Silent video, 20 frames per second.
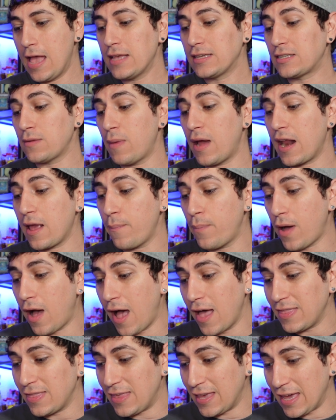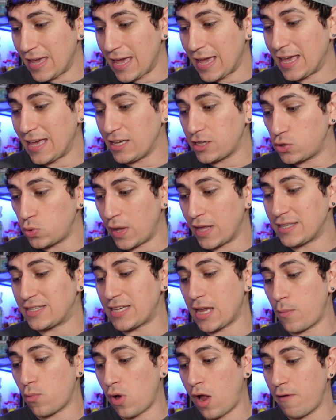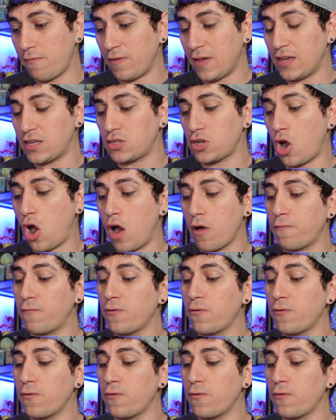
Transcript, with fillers: Somebody bought the Hisui and Samurott V-Star